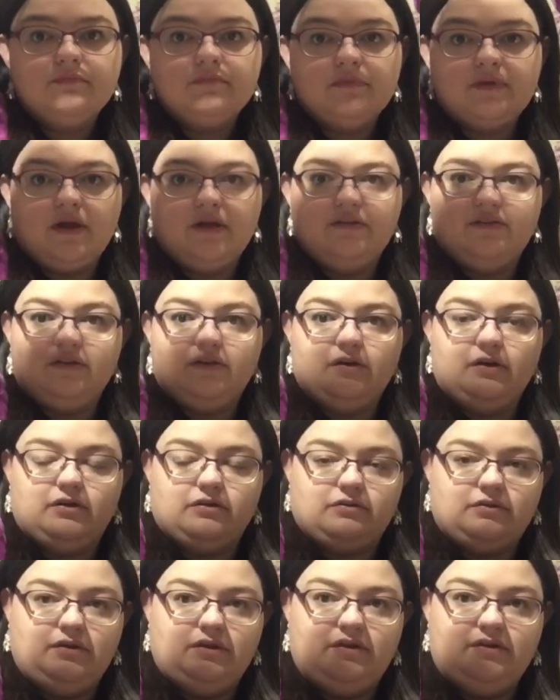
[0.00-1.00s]
As you go
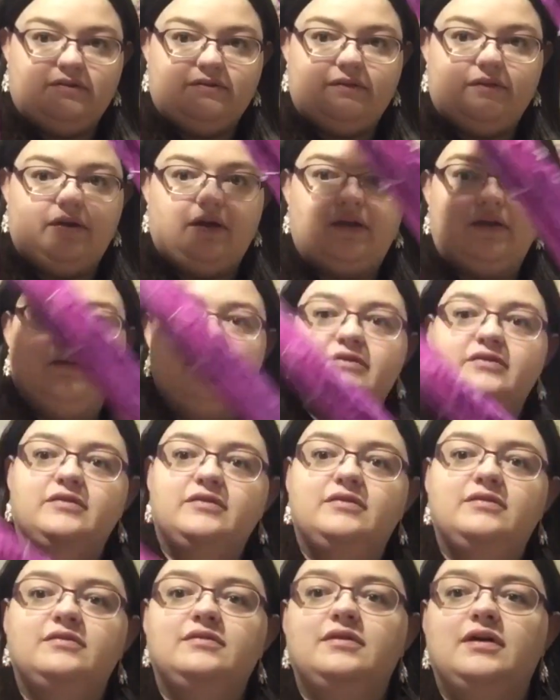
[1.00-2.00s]
through the different colours.
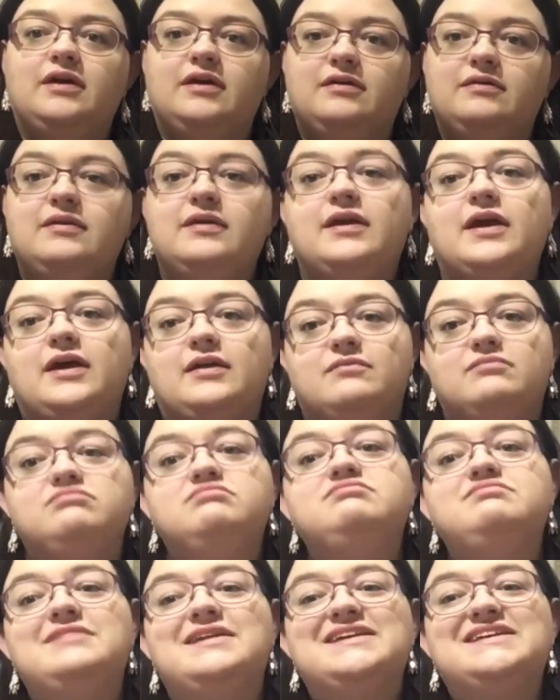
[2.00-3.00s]
Again,
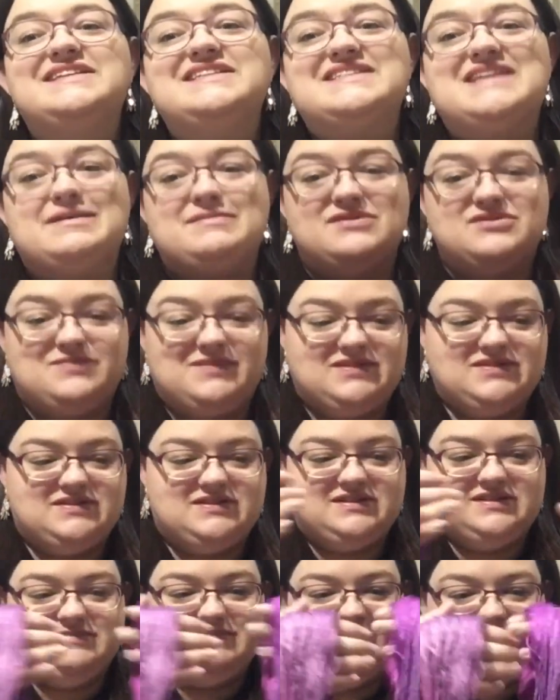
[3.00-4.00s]
same as
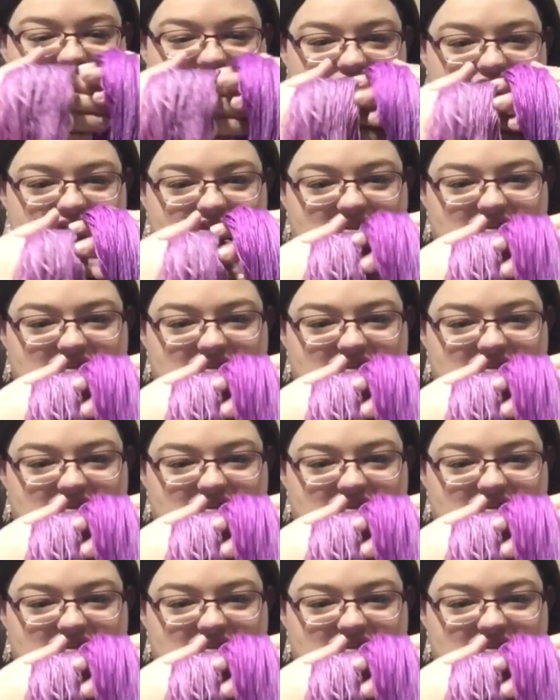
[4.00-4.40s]
my shirt.